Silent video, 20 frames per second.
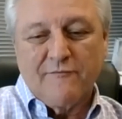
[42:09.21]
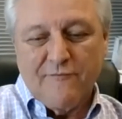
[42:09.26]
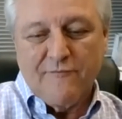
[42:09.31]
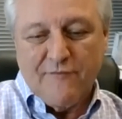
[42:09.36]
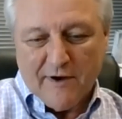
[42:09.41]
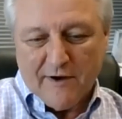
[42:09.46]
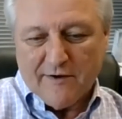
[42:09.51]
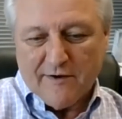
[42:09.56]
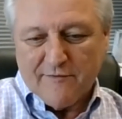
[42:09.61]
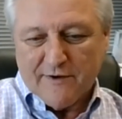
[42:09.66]

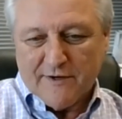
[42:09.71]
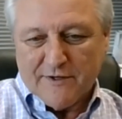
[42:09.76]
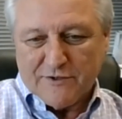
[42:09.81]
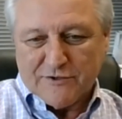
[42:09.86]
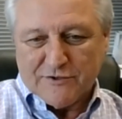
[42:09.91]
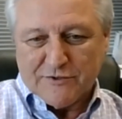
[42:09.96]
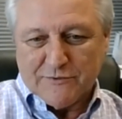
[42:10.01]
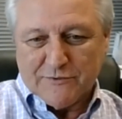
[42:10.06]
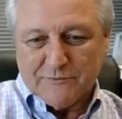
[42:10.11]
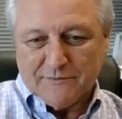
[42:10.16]
very, very
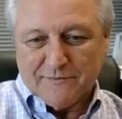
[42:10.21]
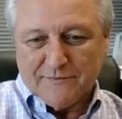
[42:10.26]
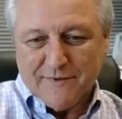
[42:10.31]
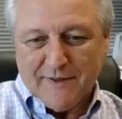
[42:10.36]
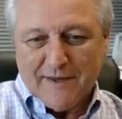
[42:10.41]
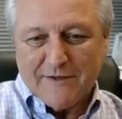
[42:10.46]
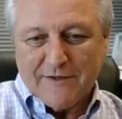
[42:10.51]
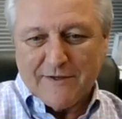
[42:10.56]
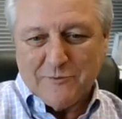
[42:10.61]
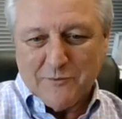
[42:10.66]
soon.
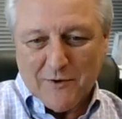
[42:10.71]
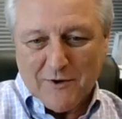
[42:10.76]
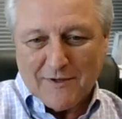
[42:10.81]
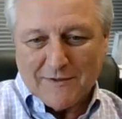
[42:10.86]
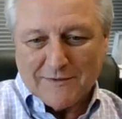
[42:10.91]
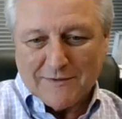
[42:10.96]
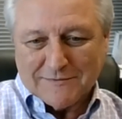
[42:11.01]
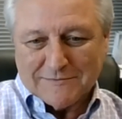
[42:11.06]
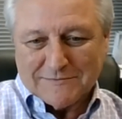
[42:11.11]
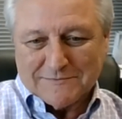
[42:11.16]
Thank you
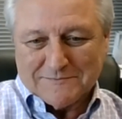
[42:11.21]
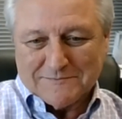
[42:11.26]
all.